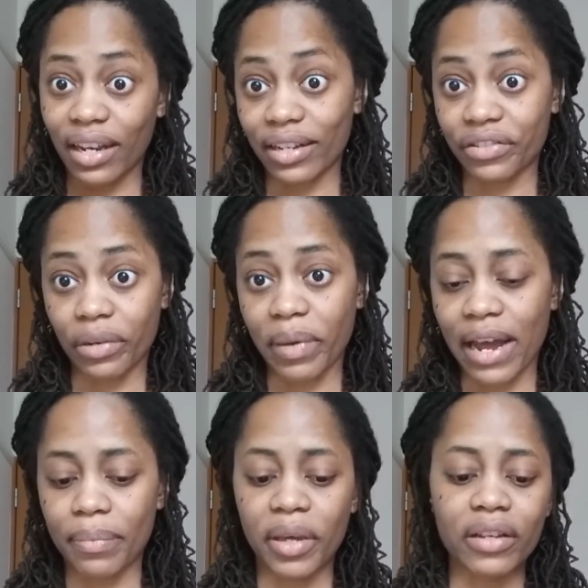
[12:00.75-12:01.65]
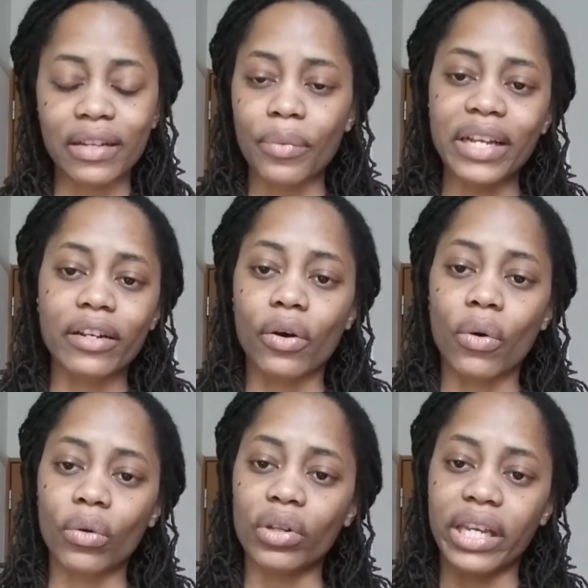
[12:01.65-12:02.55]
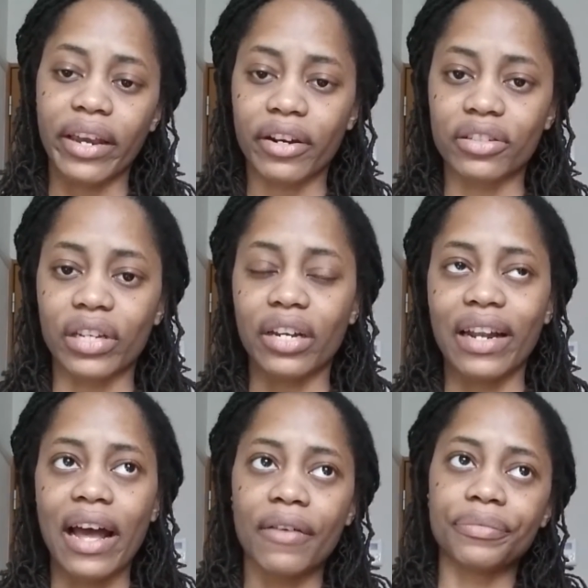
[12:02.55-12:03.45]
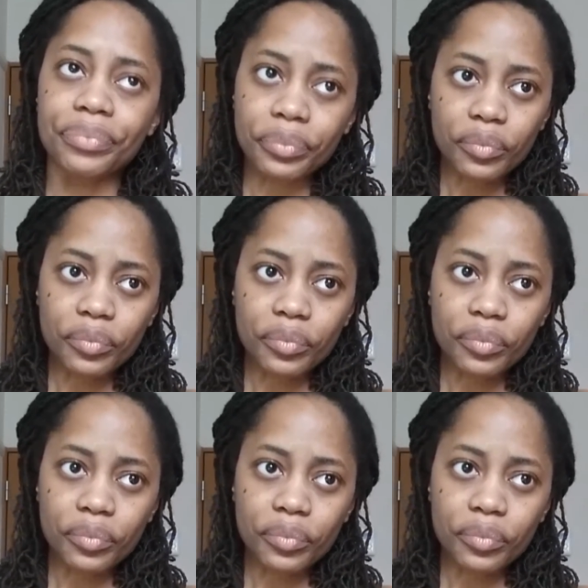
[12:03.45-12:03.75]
in Japan, because I waited a whole year so I could have